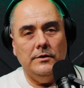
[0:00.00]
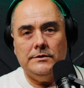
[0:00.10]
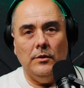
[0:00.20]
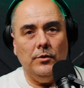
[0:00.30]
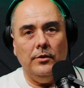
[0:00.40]

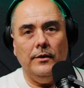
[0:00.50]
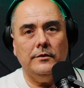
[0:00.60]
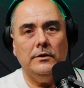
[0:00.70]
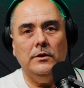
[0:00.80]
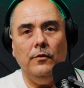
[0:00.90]
somewhere
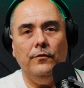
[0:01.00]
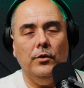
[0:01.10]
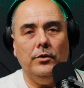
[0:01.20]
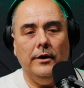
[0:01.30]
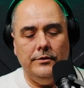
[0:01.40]
around the low
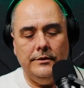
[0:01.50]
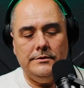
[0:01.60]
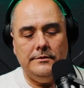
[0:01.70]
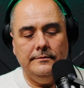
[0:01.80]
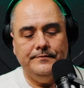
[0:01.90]
400s.